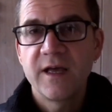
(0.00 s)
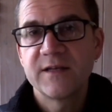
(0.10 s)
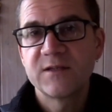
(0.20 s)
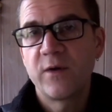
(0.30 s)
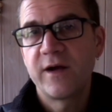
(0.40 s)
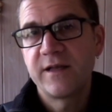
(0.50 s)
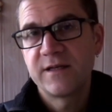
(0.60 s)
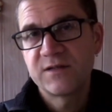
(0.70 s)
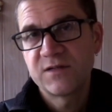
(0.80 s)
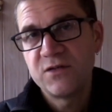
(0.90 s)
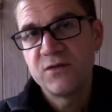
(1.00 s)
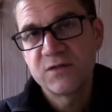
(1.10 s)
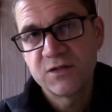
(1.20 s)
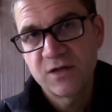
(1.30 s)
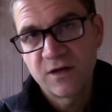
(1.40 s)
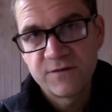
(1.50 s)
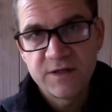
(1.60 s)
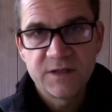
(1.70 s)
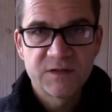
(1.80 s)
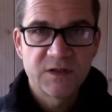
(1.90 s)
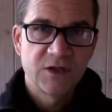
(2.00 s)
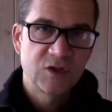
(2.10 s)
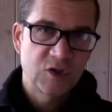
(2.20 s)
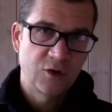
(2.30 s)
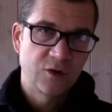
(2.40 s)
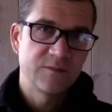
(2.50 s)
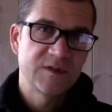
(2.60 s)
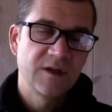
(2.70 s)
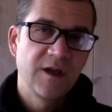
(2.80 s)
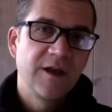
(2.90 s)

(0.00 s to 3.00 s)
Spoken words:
as well as the usage of these terms.